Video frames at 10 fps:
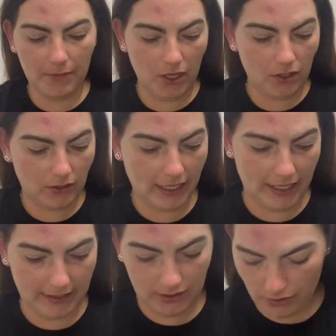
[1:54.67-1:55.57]
Okay,
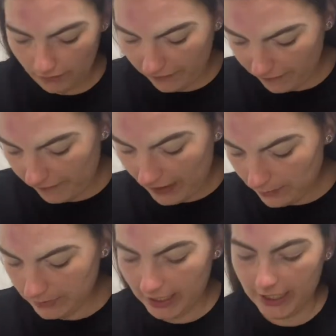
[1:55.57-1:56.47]
so for
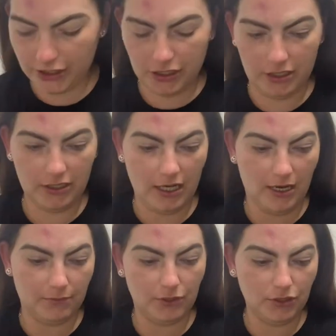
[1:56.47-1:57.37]
foundation,
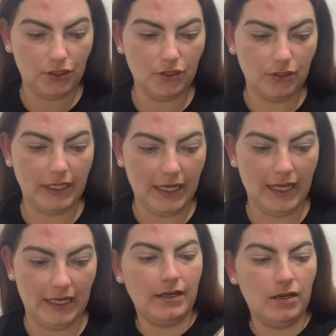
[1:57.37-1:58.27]
I'm going to go
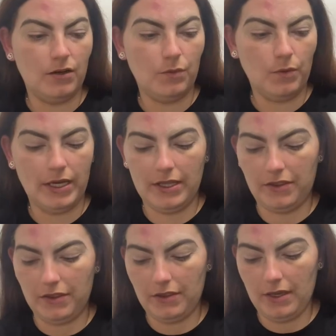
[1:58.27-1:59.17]
in with
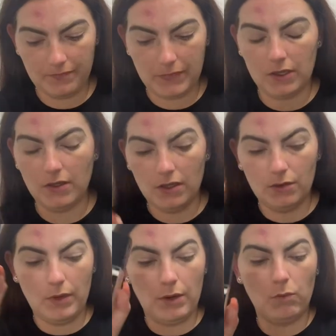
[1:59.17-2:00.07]
the
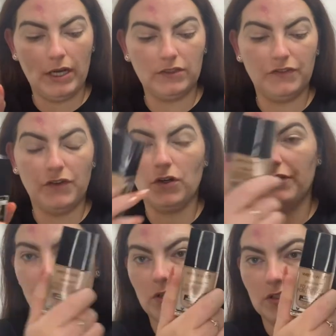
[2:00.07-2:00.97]
Wet n Wild Photo
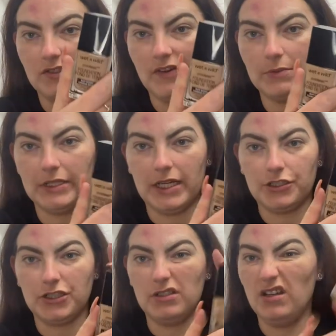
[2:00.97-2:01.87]
Focus
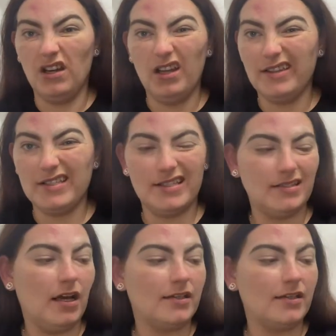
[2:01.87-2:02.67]
foundation. This is like